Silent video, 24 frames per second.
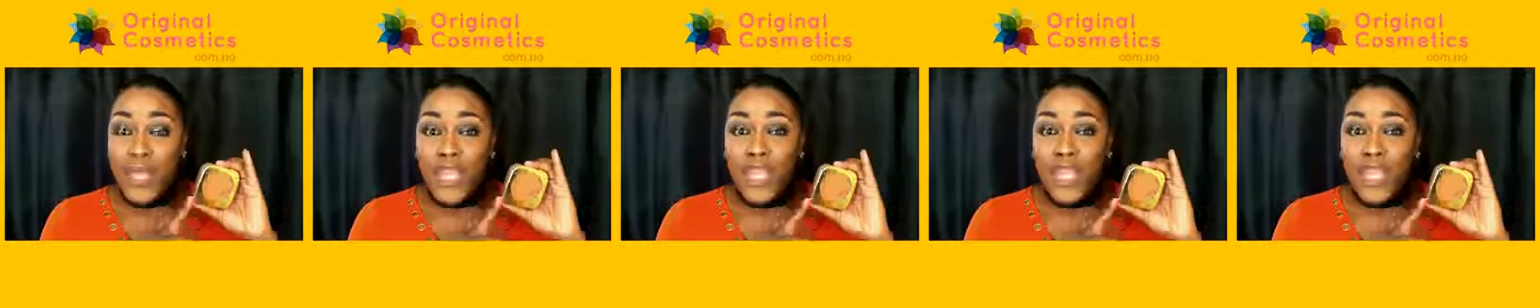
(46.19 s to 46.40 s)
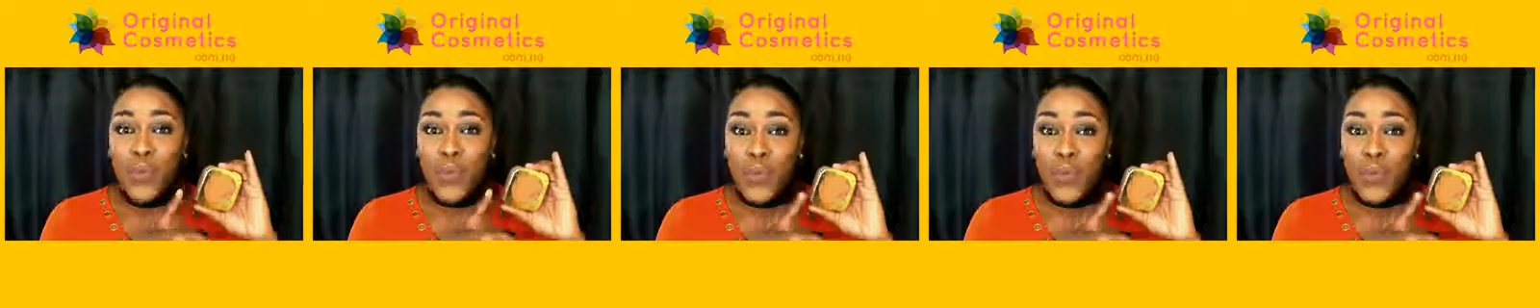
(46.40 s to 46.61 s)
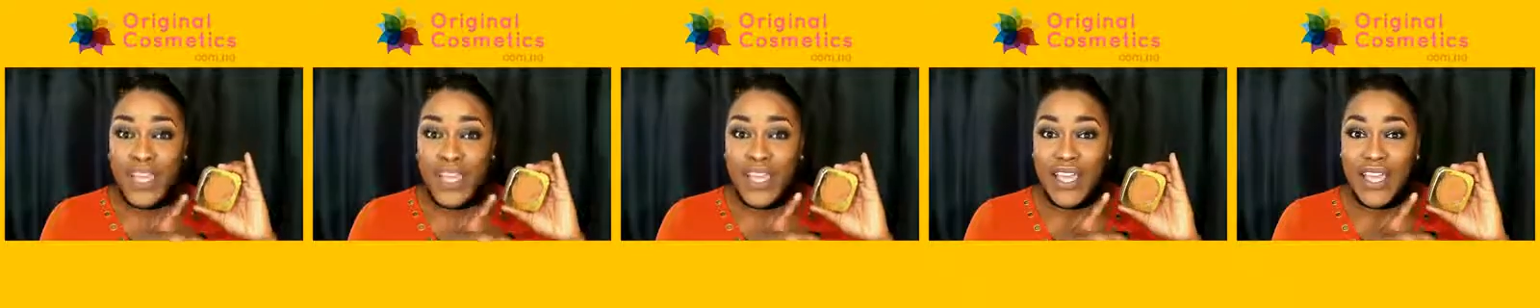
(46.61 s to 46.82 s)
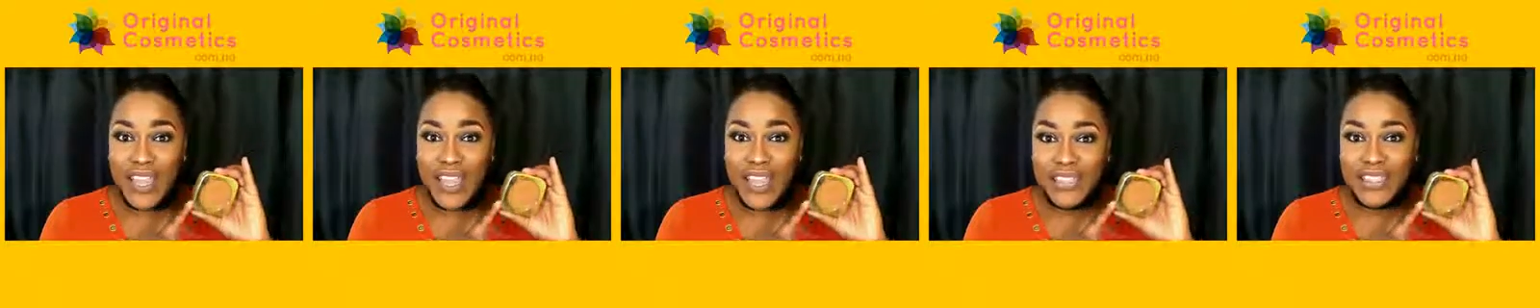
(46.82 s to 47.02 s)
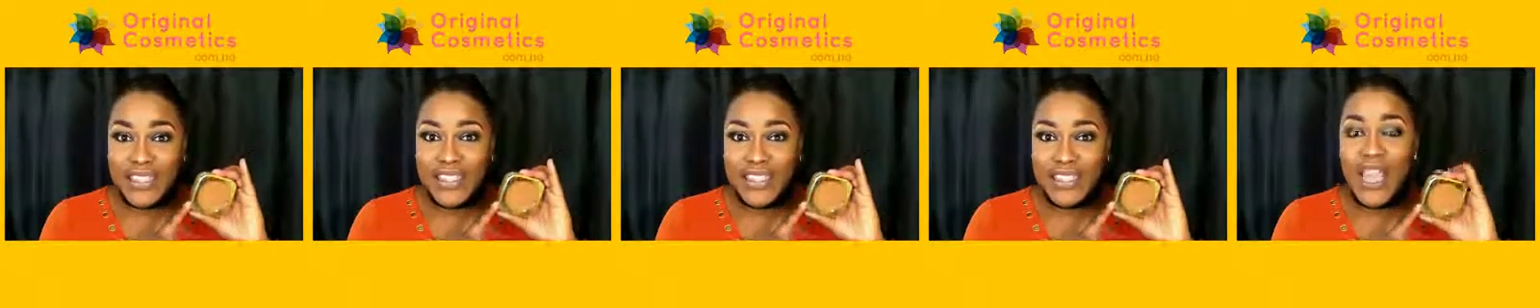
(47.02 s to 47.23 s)
paid way
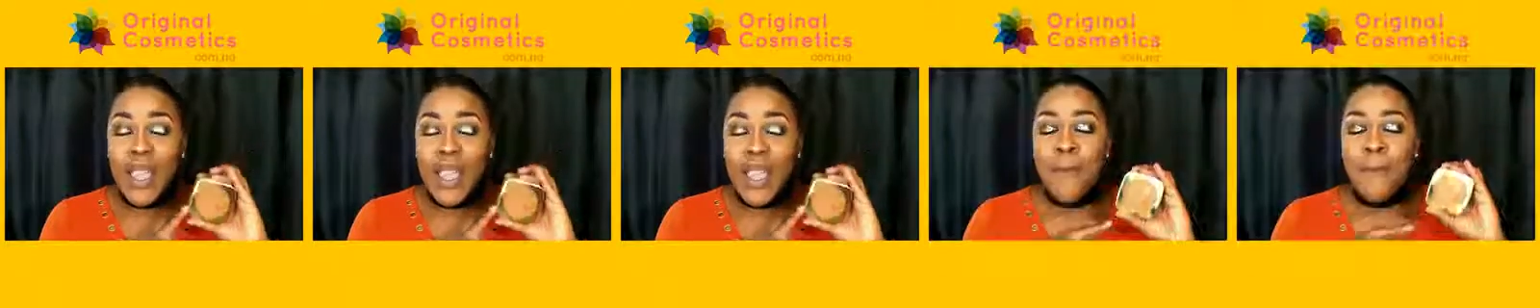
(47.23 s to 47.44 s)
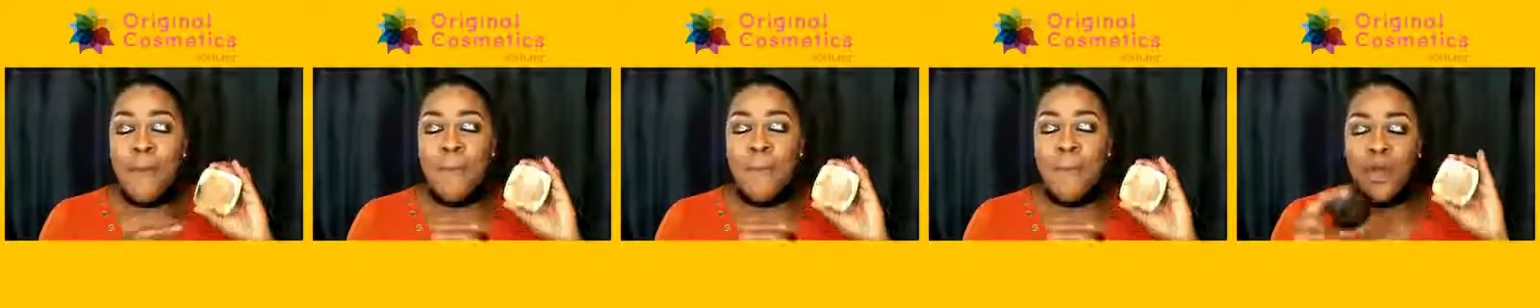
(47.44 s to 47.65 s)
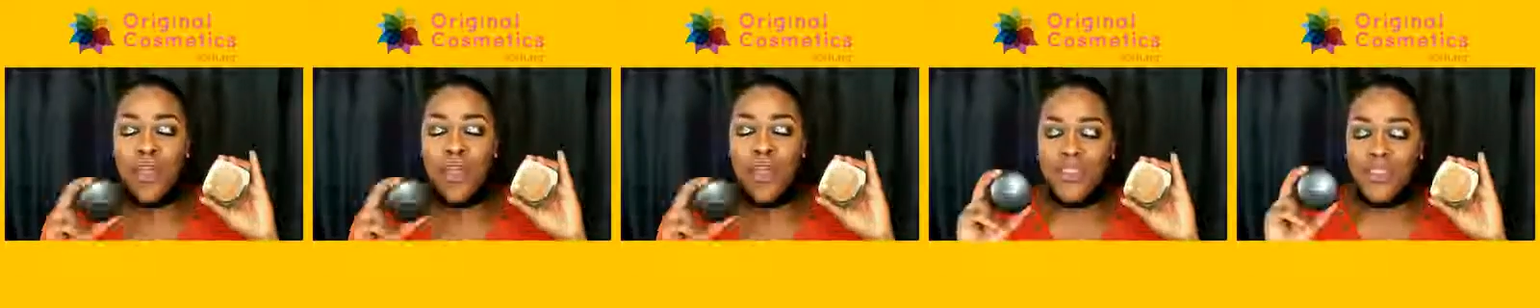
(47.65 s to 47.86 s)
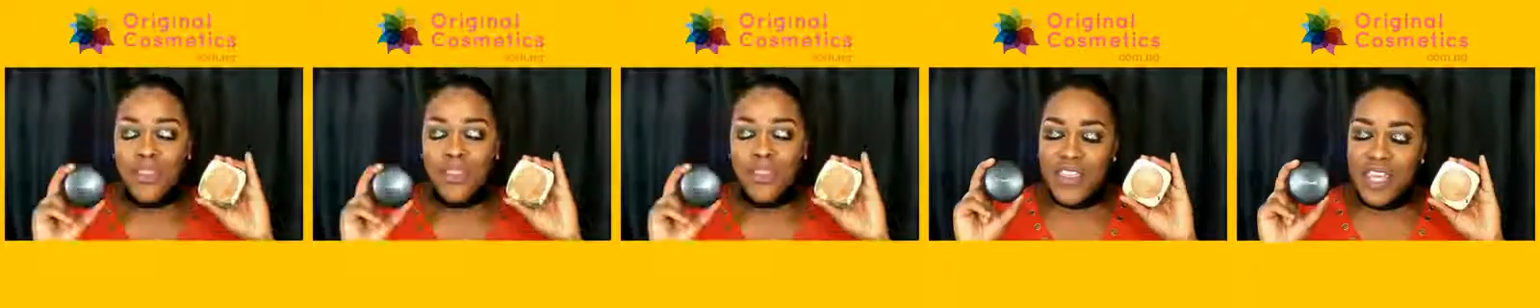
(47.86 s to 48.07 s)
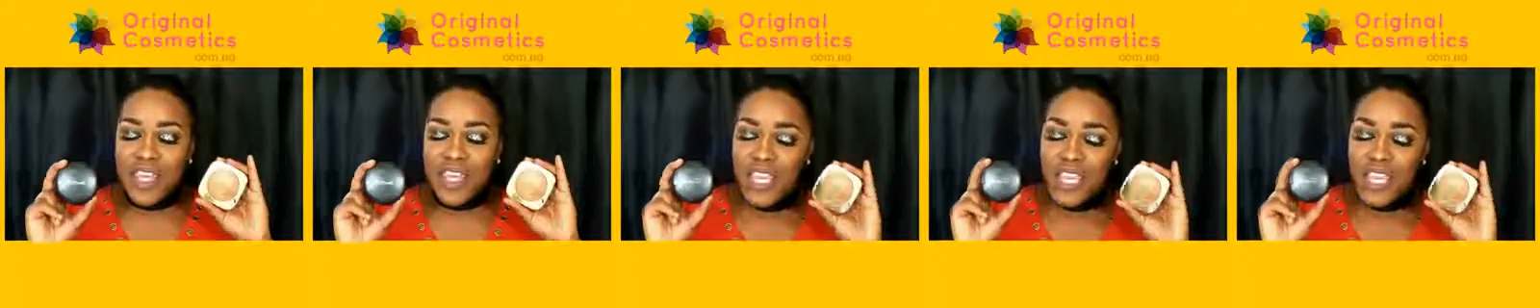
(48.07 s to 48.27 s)
less.
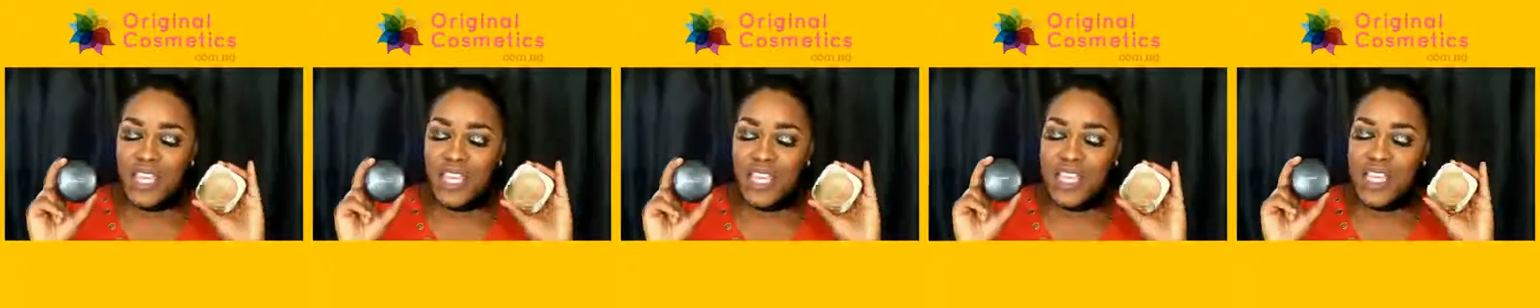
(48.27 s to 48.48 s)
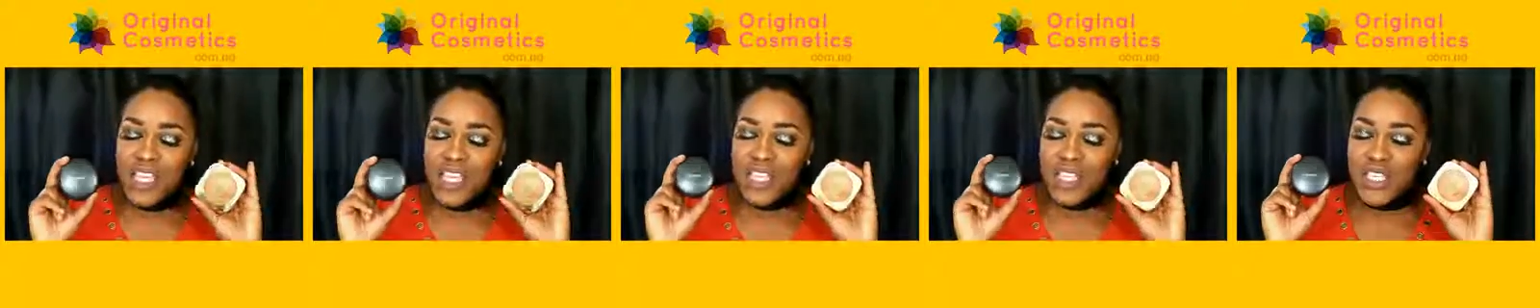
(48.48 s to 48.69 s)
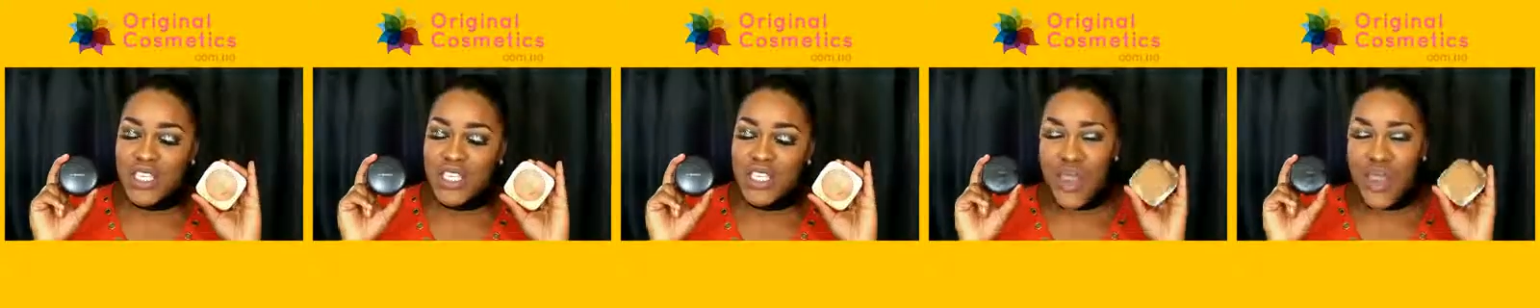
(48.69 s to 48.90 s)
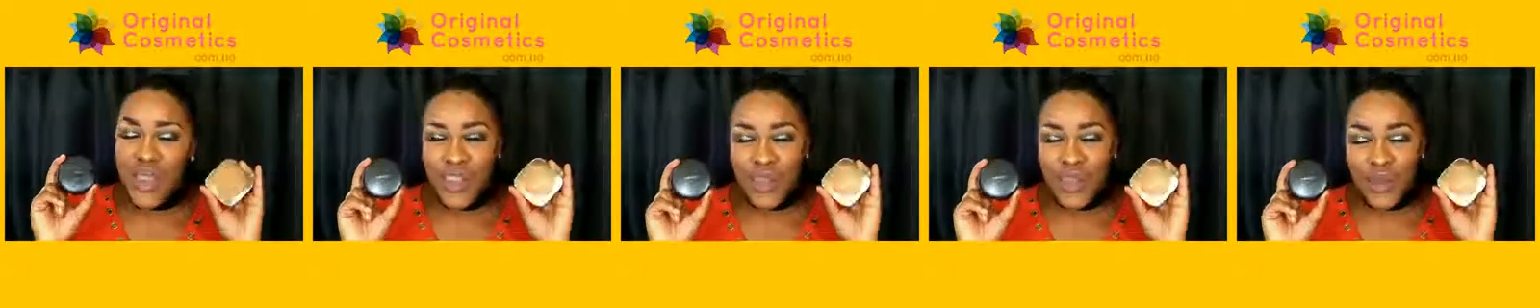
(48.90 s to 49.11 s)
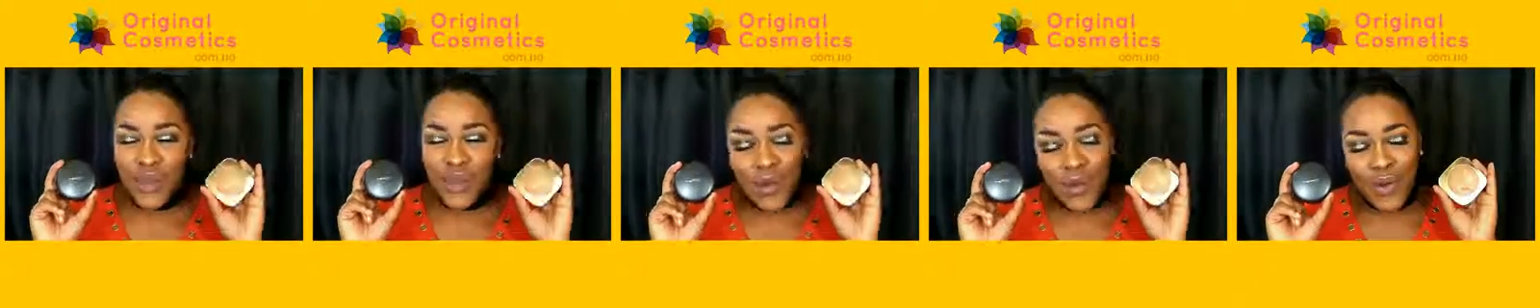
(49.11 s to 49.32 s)
But these
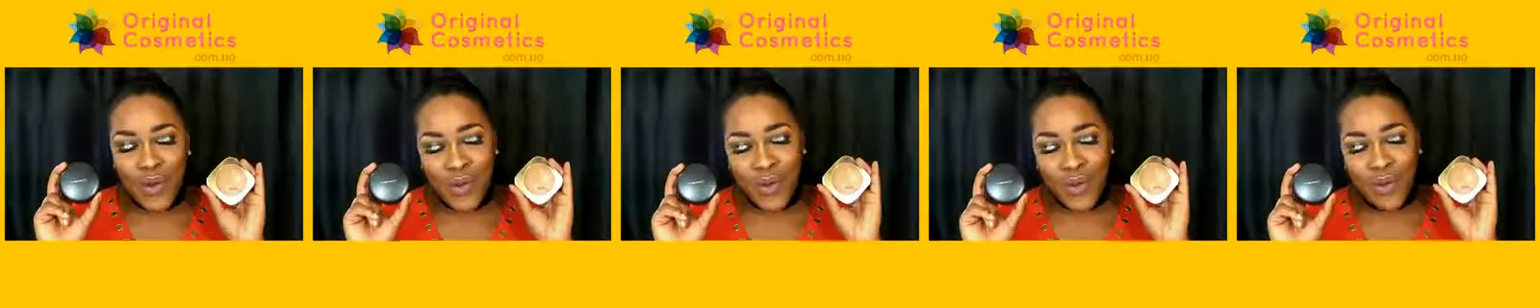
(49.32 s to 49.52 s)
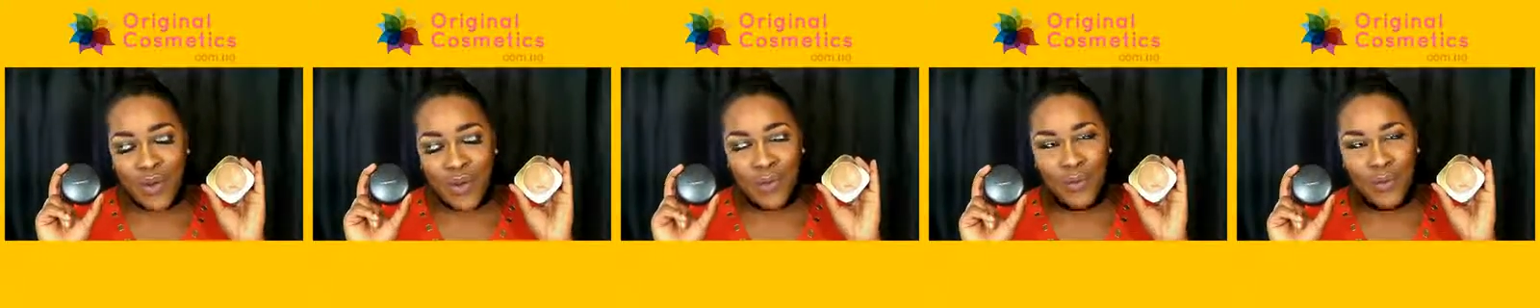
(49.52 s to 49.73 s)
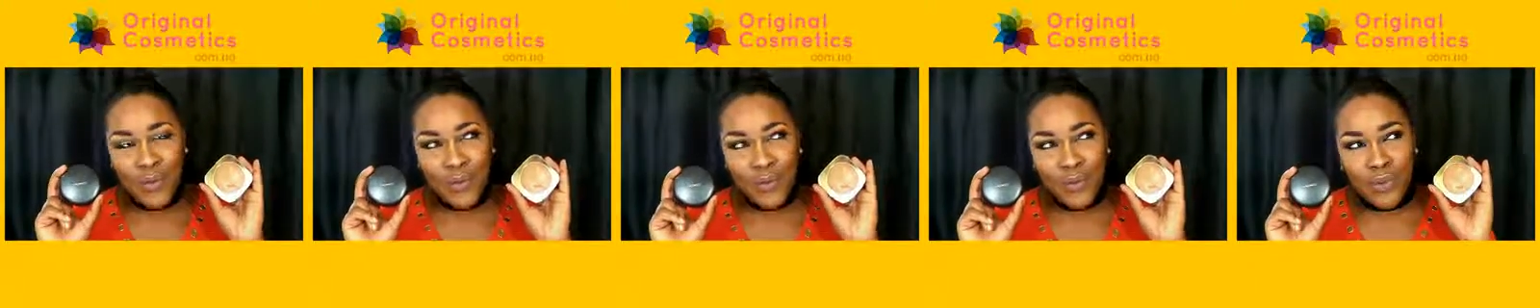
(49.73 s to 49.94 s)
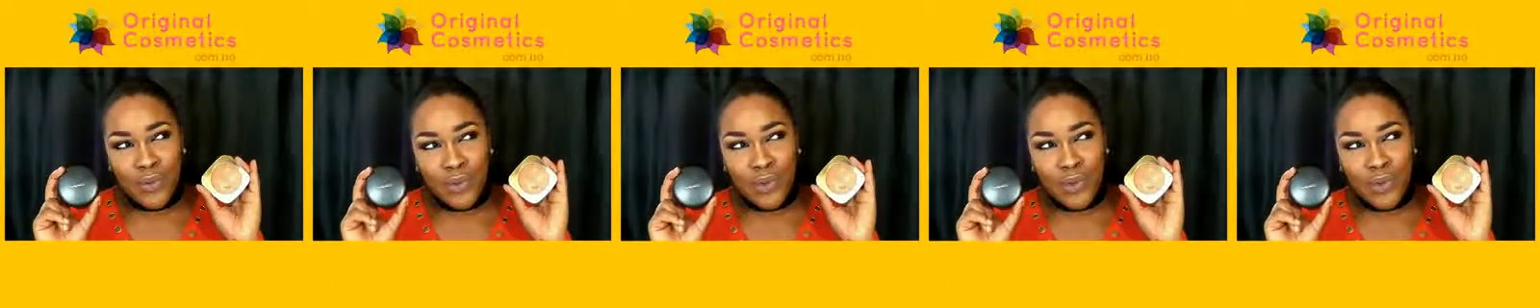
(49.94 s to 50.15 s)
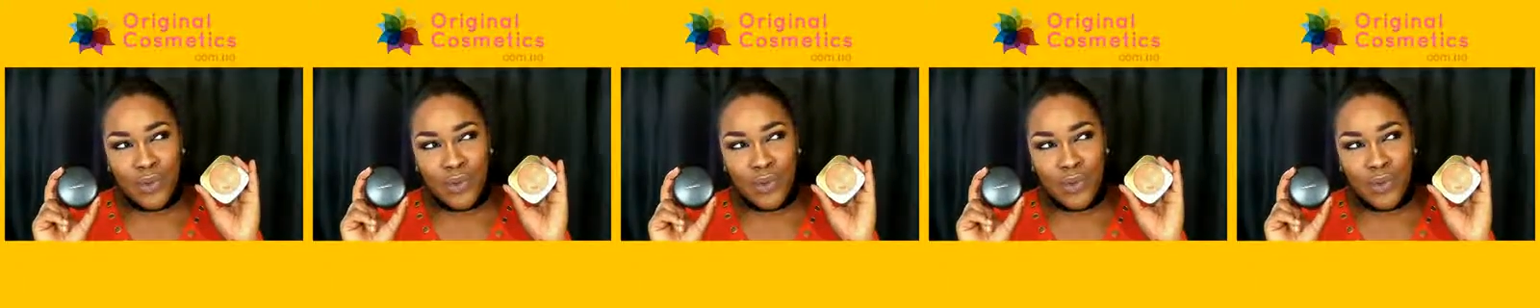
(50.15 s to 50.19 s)
though,